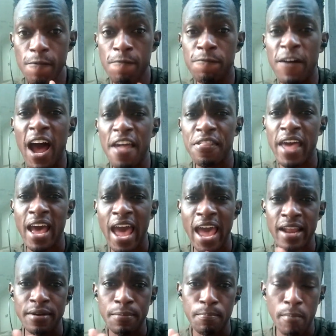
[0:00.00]
father
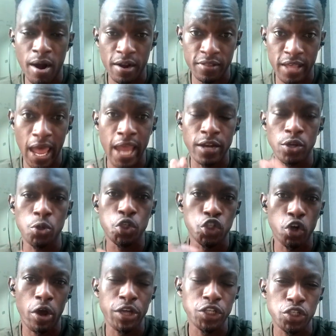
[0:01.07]
and mother, and go
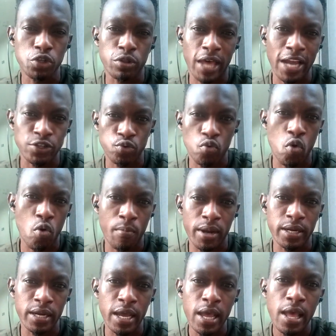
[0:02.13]
joined to that
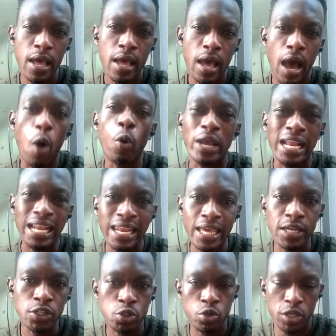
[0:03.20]
woman, or
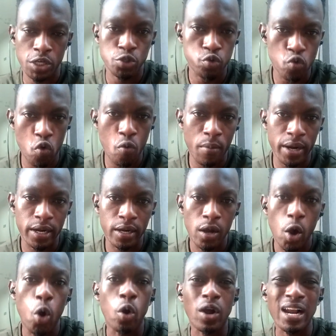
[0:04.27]
cling to that woman,
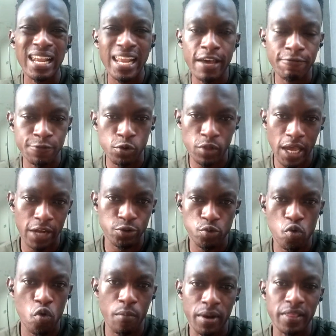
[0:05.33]
or cleave to that
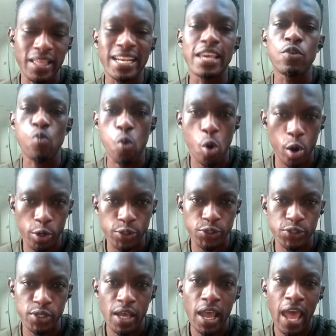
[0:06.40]
woman that he
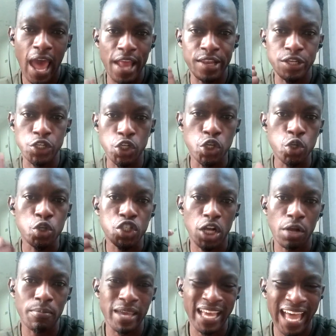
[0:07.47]
wants, and the two
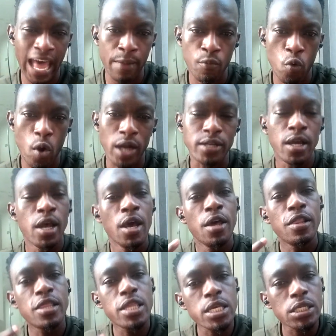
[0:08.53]
shall become one.
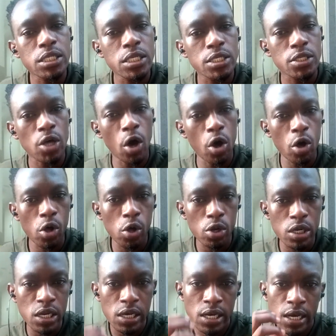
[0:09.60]
This is
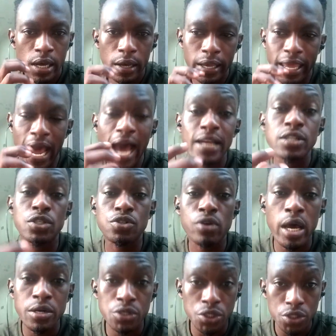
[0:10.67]
all God is
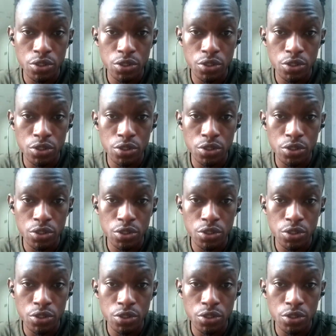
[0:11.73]
trying to